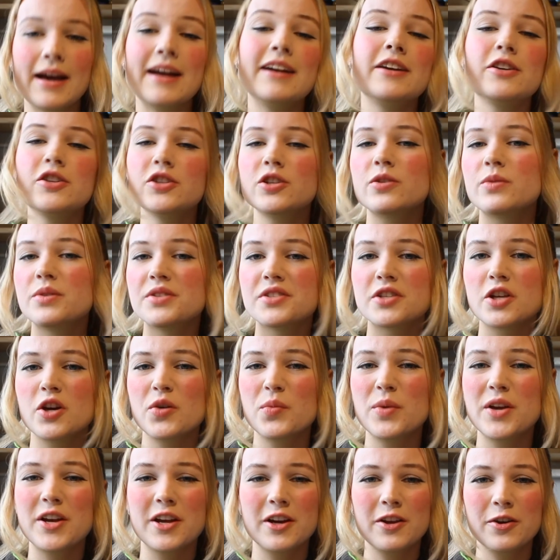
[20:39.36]
And in doing so,
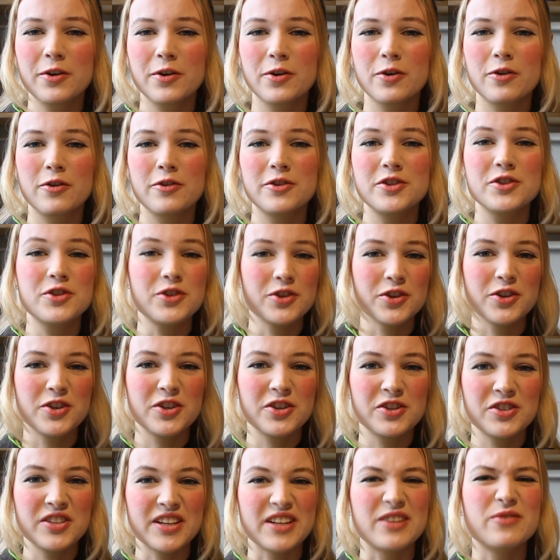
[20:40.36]
we can encourage
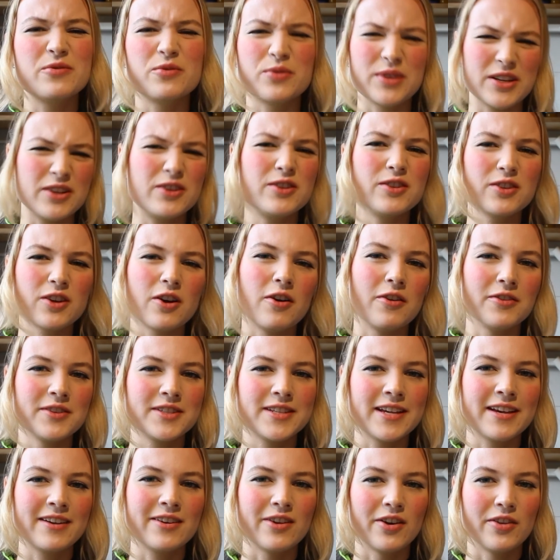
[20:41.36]
good and real
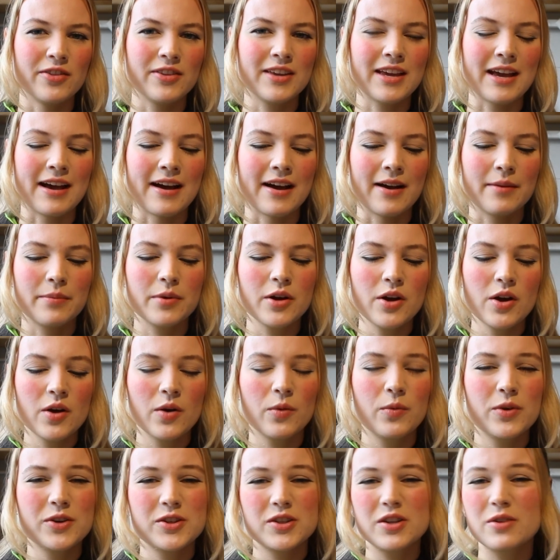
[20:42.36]
content on the app,
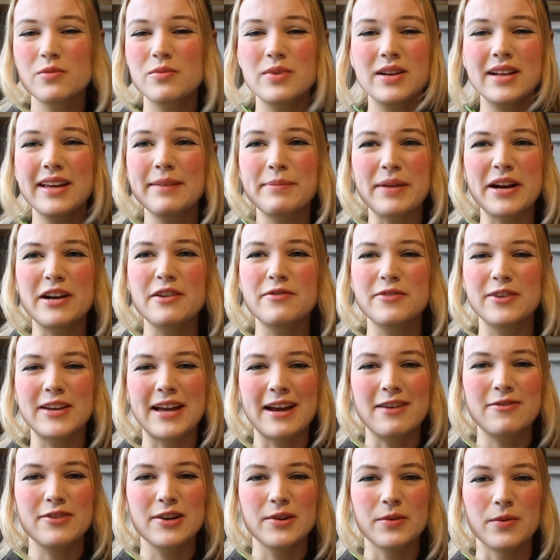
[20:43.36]
which can really benefit
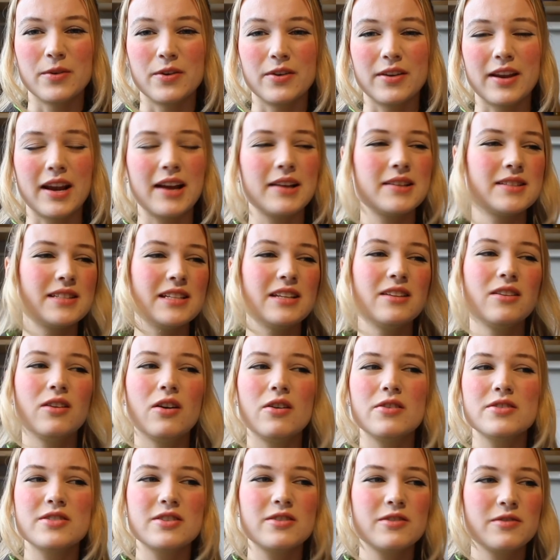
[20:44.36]
everyone. I see
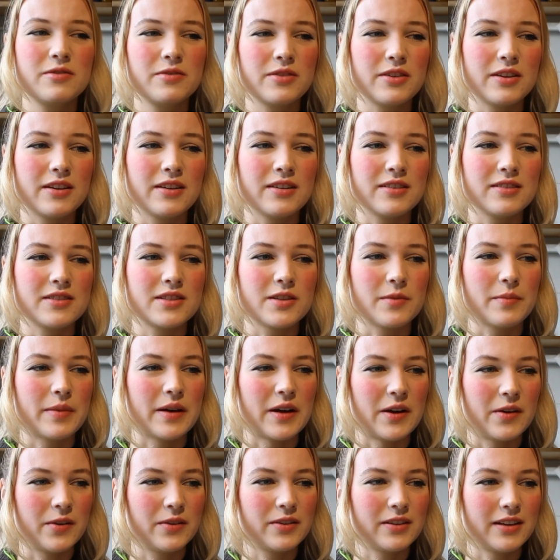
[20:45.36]
lots of things
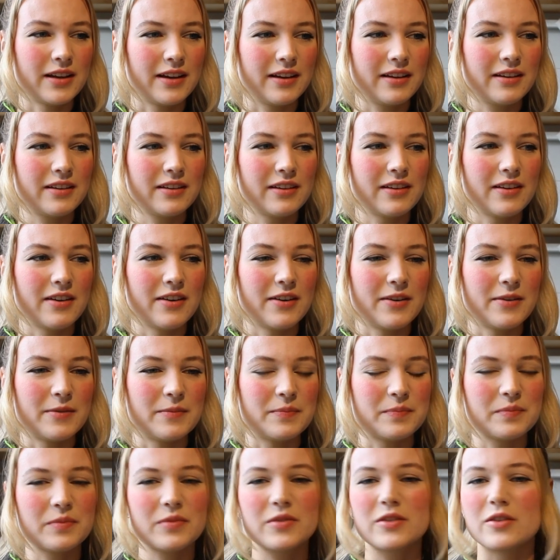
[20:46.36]
about
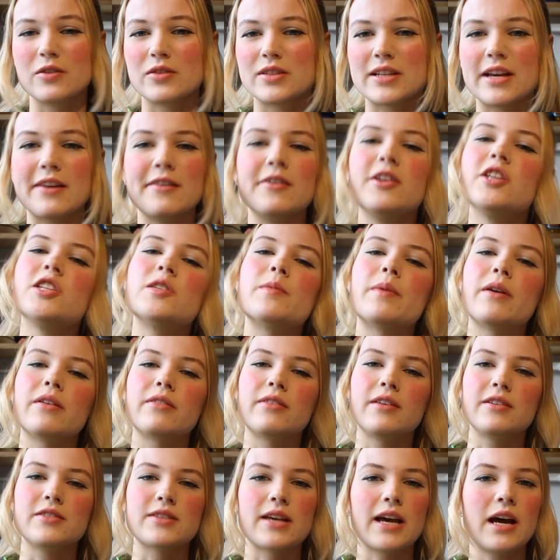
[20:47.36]
telling us about
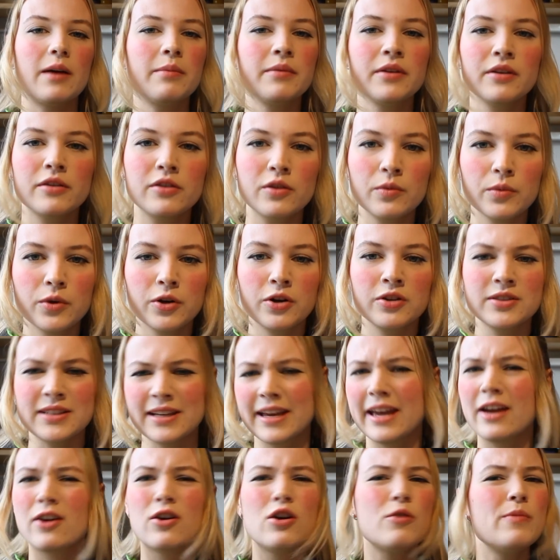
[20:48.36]
things that are happening in the world. I
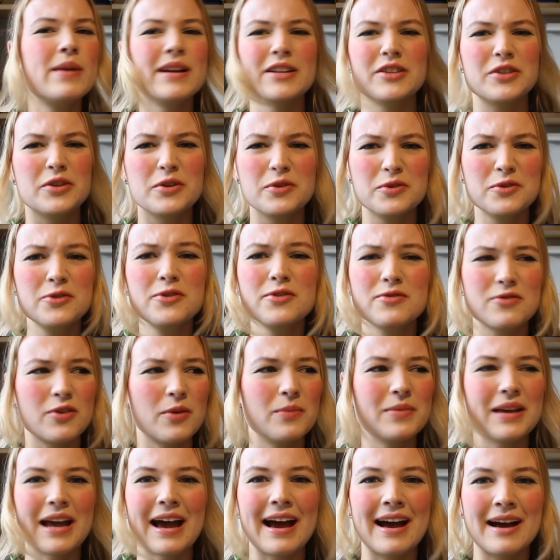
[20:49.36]
get all my news from
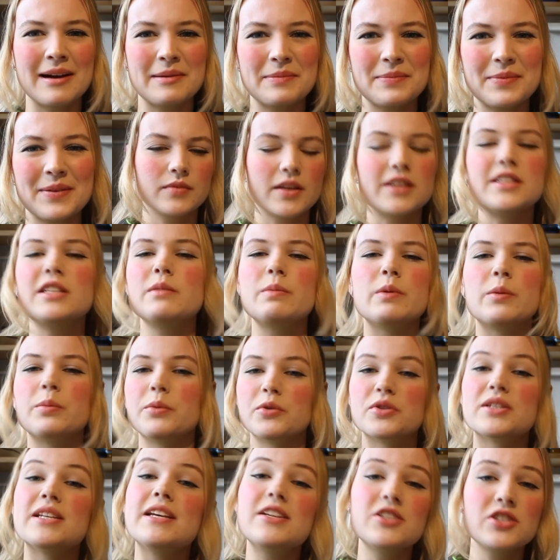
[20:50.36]
the app. I see people
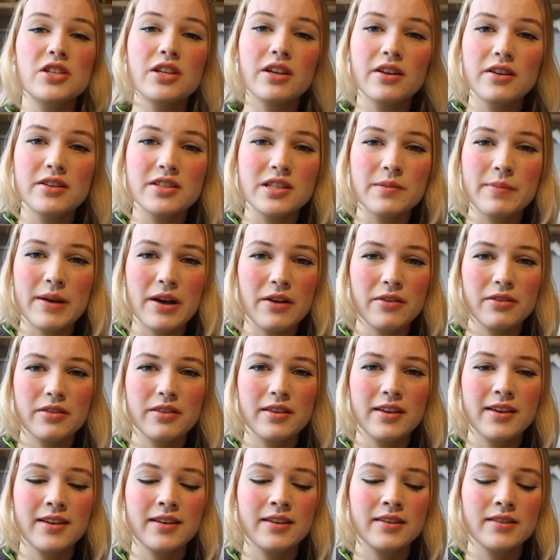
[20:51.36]
teaching us about
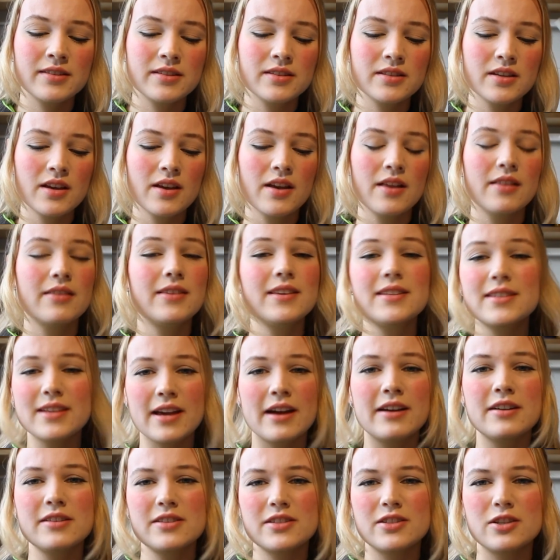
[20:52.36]
things. This
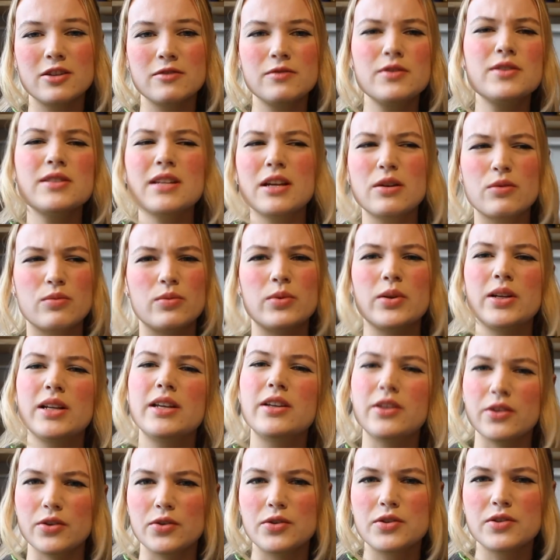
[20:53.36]
kind of stuff is like really
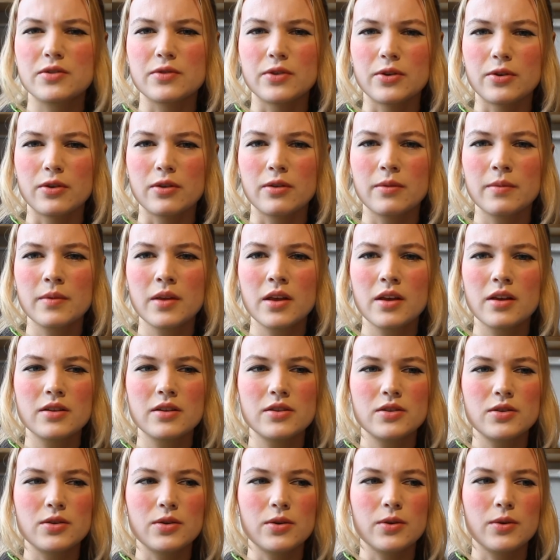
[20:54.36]
useful
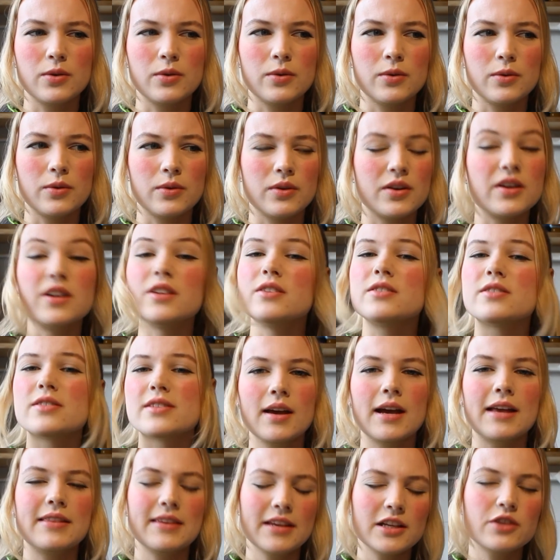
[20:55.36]
to us.
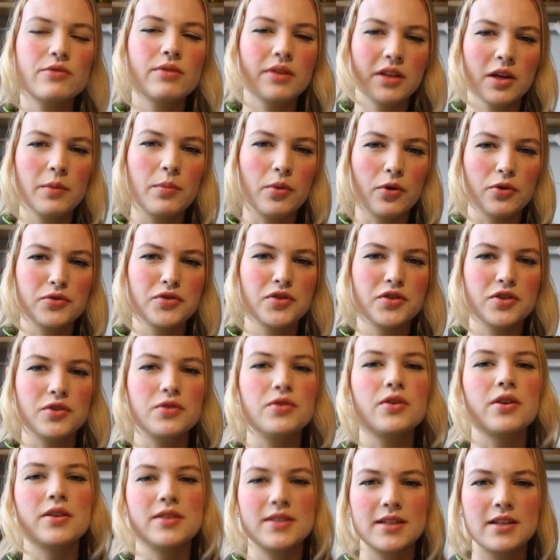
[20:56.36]
I think it's really important to
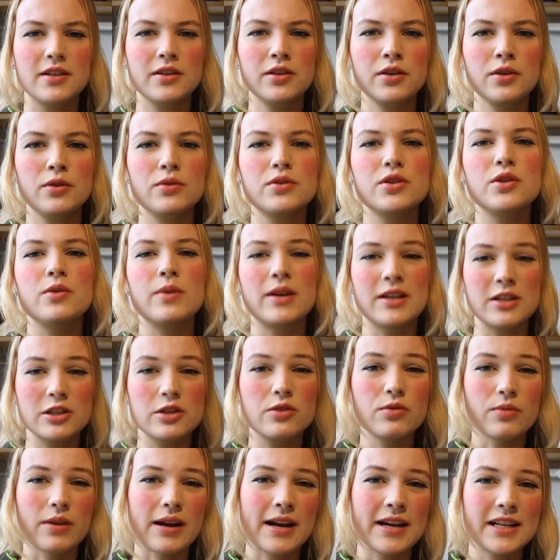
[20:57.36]
continue to
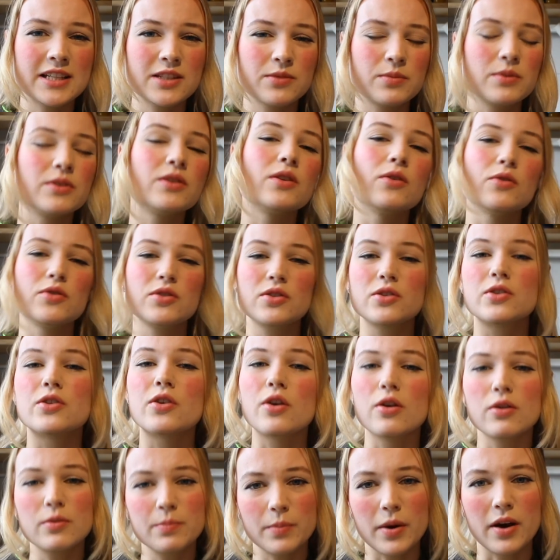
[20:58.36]
interact with those
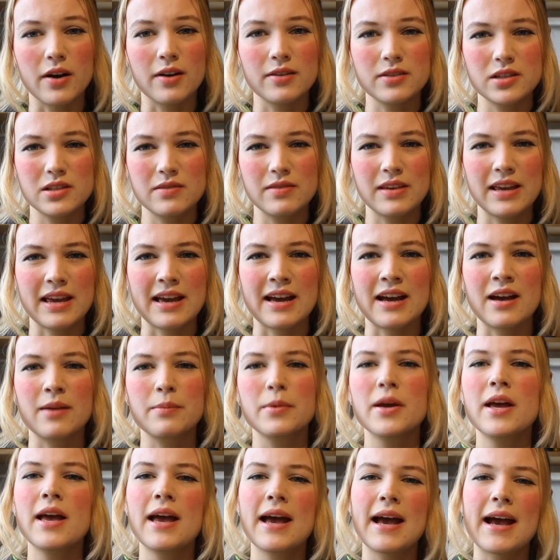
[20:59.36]
good parts of the app
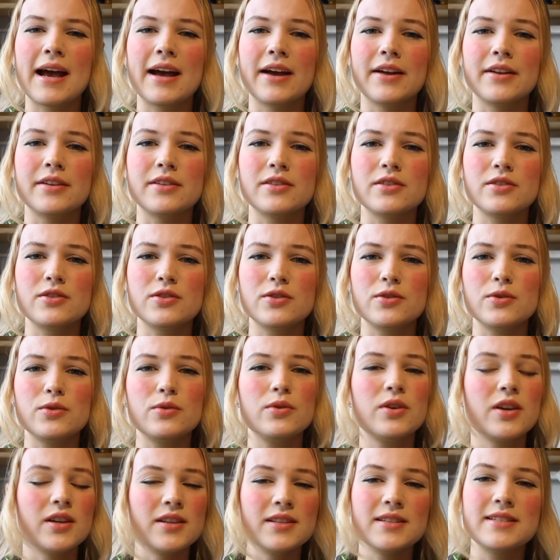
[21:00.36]
and to
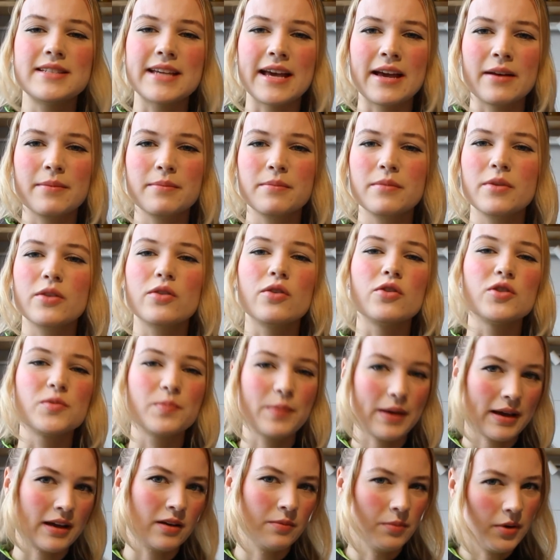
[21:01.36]
condemn those
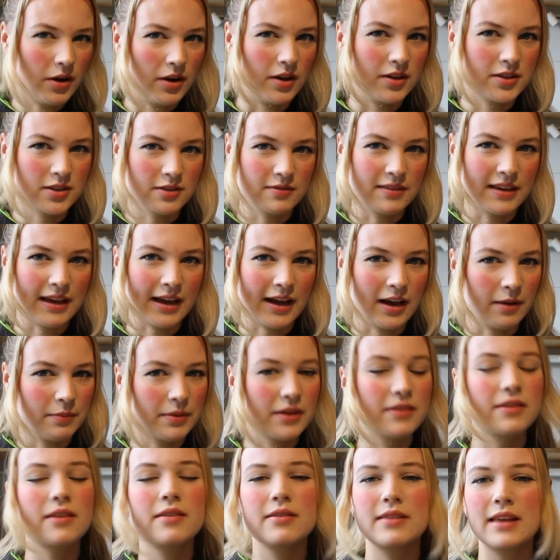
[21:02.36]
bad parts of the app.
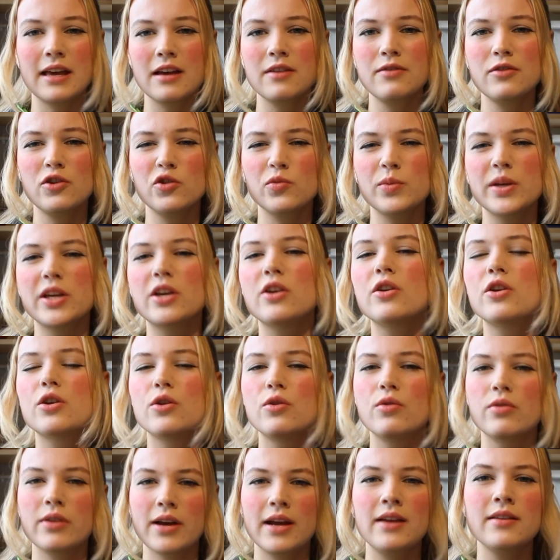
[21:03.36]
And then therefore we can
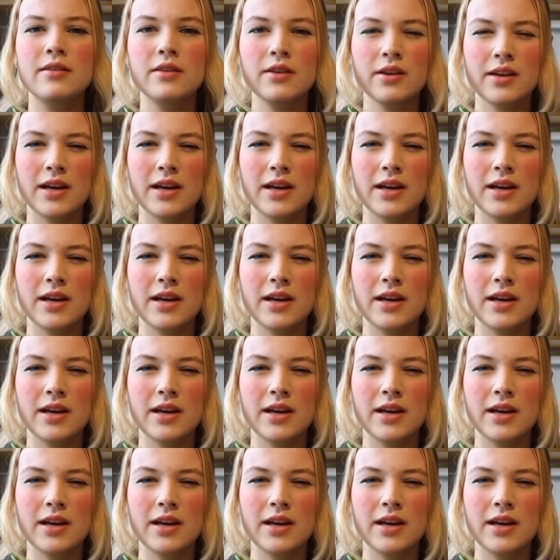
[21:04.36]
create the